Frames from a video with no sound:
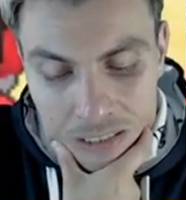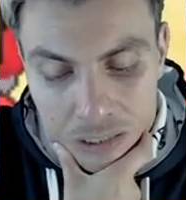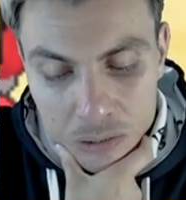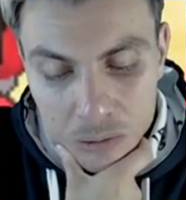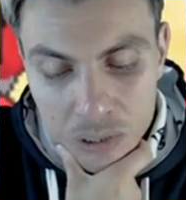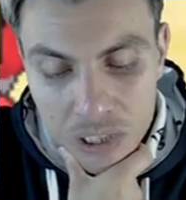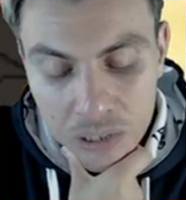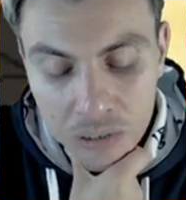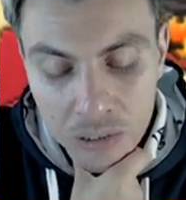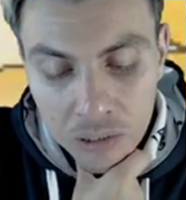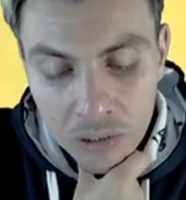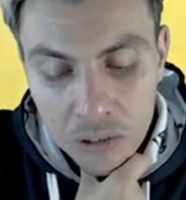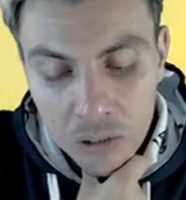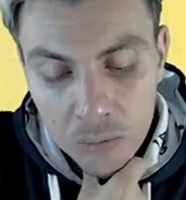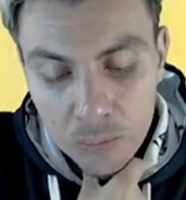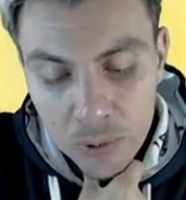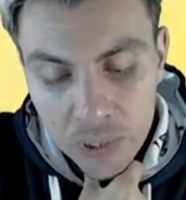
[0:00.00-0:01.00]
switch out
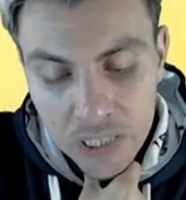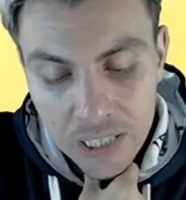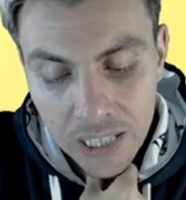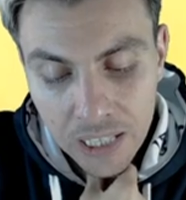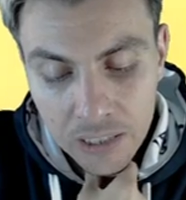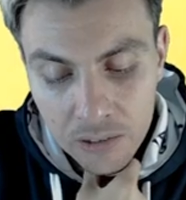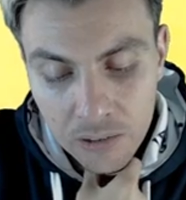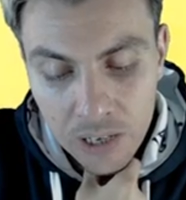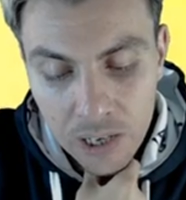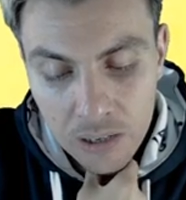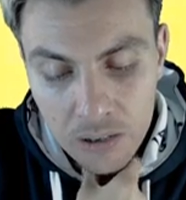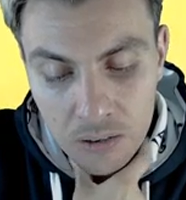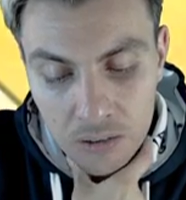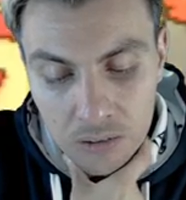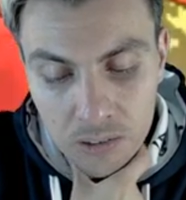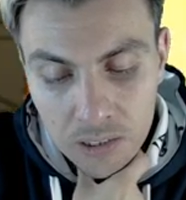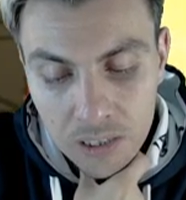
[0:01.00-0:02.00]
Koko, protect
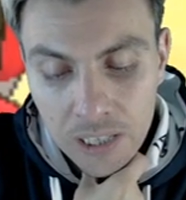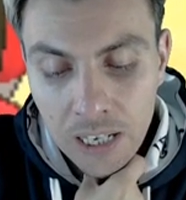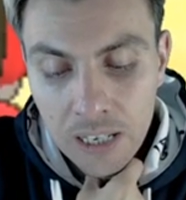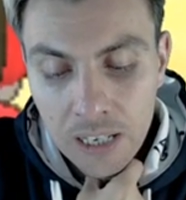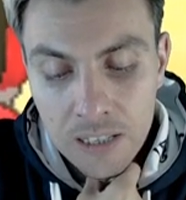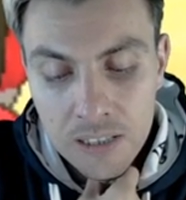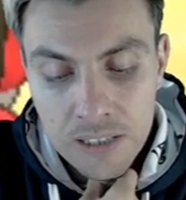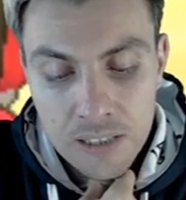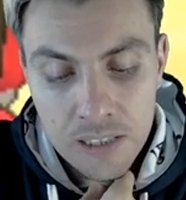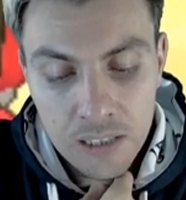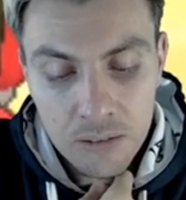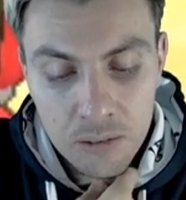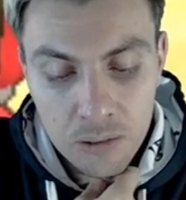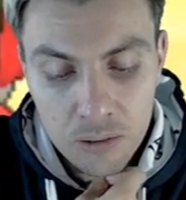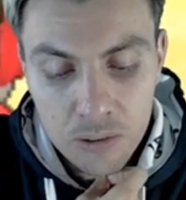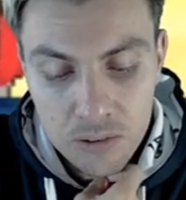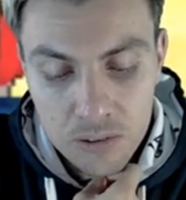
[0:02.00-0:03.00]
Groudon, get
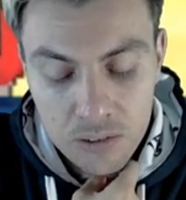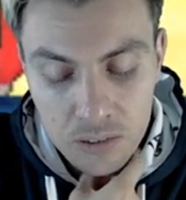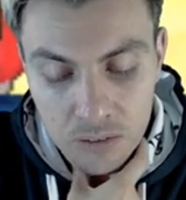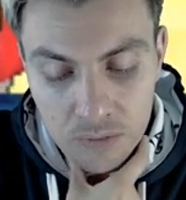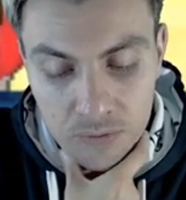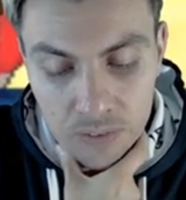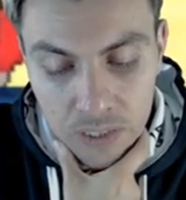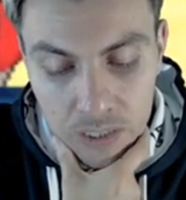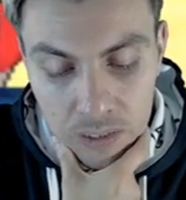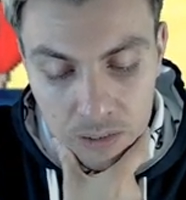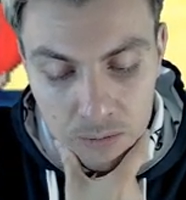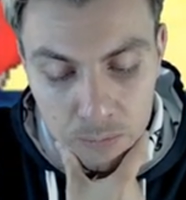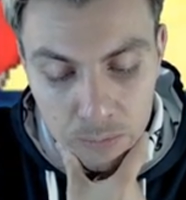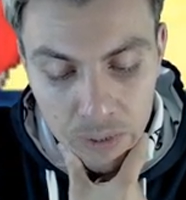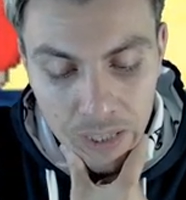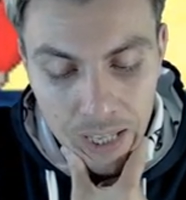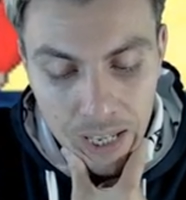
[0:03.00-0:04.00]
Incineroar onto the field,
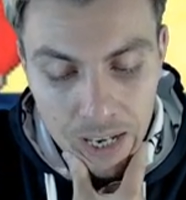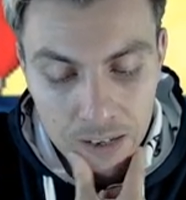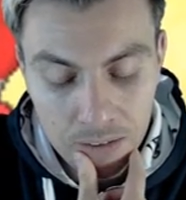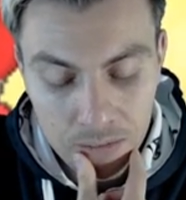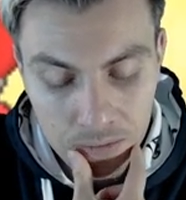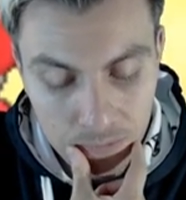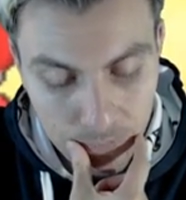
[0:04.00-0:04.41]
but then